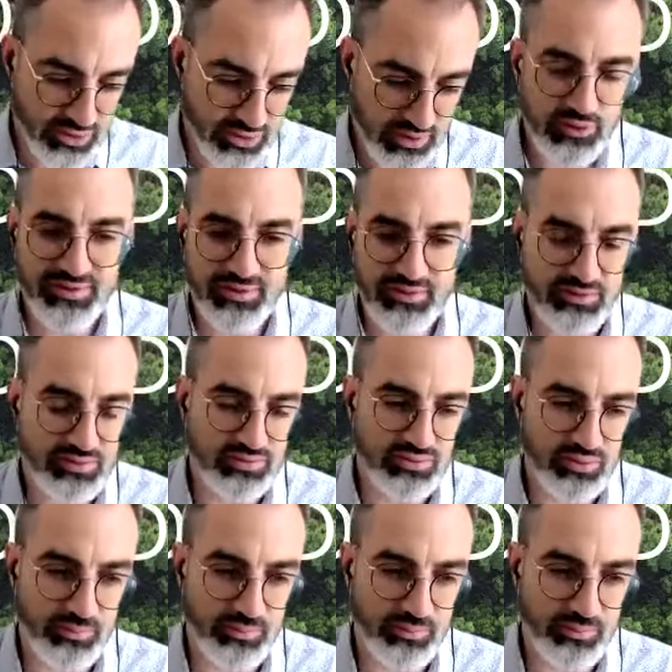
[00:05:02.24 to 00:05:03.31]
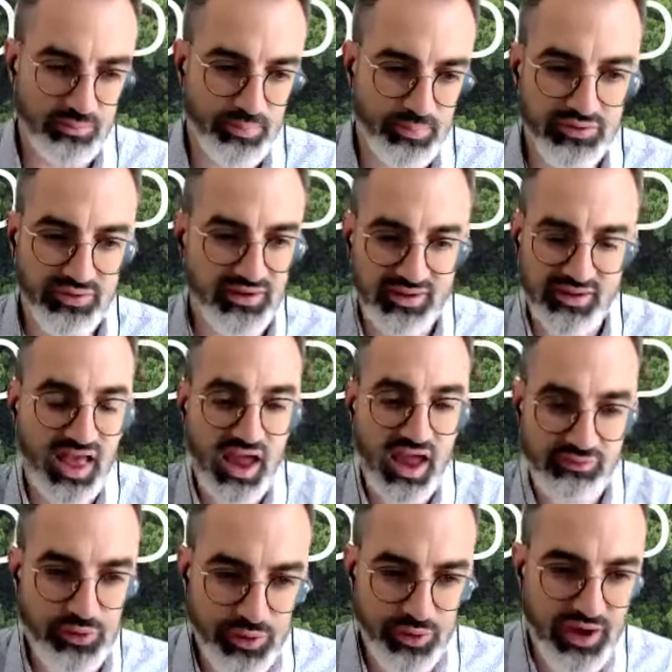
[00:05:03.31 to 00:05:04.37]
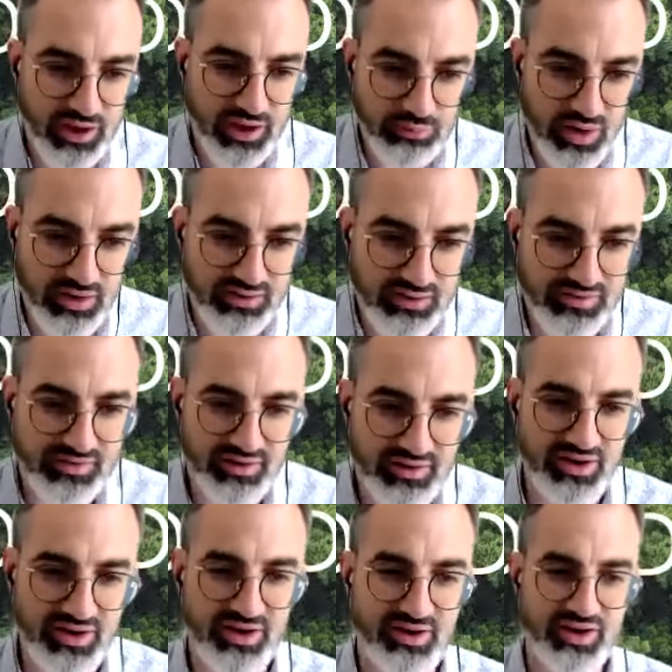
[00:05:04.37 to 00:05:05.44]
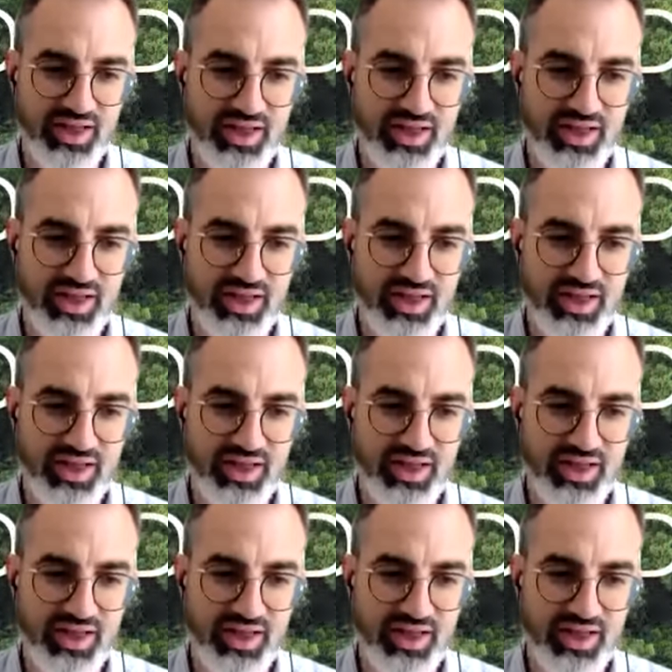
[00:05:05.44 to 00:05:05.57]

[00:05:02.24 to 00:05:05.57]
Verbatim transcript: the, the bad news it's everything at once uh,